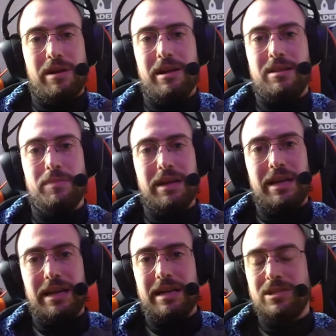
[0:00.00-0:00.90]
at the
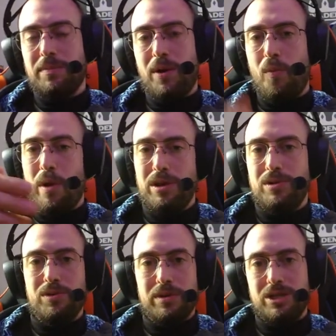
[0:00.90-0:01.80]
beginning, guys, no matter what you
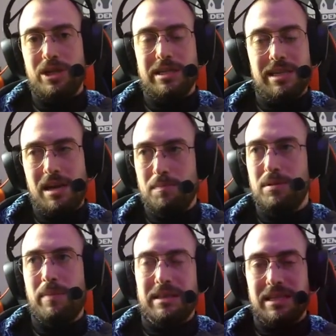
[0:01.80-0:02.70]
do. It's
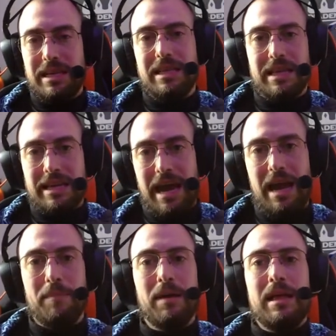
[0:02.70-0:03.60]
implemented in the
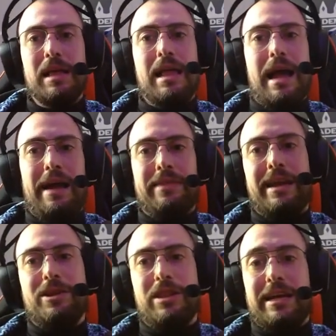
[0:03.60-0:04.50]
game. And
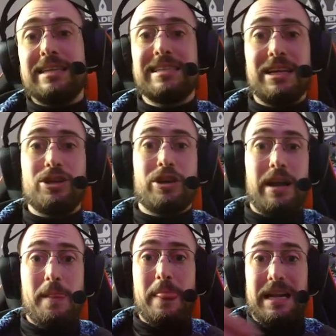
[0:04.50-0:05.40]
then, like I said,
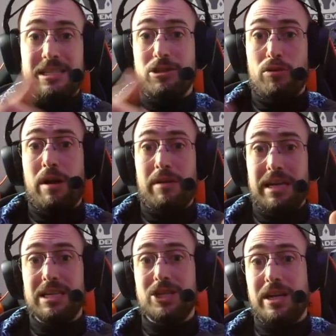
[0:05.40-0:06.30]
that slowdown
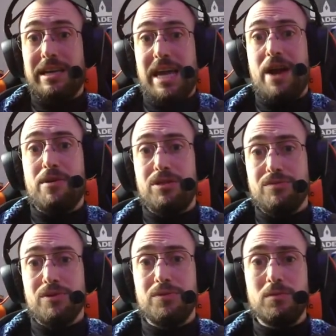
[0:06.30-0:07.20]
is gonna carry
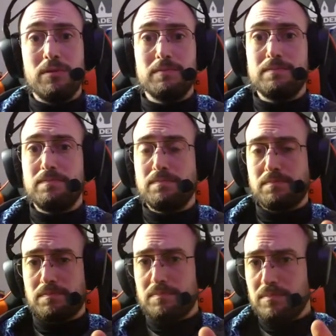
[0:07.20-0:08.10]
through
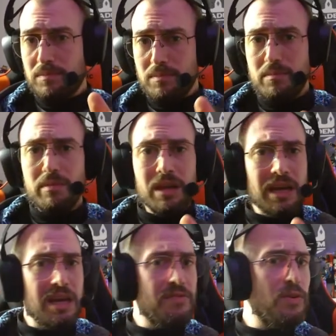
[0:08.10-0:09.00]

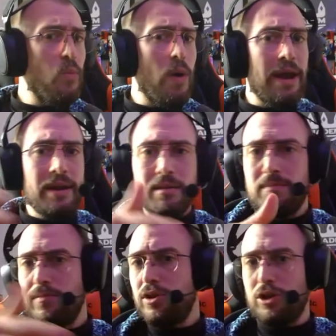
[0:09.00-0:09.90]
even when
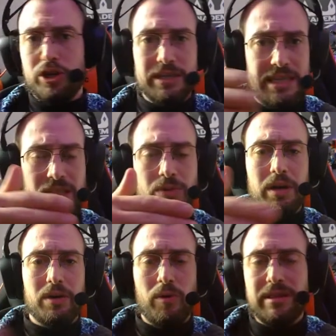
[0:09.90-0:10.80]
you're
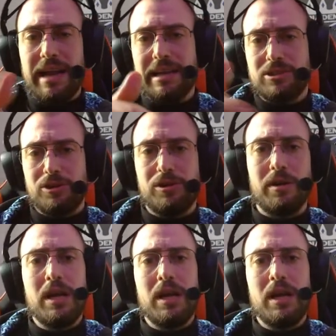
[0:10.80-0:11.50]
continuing with that turn.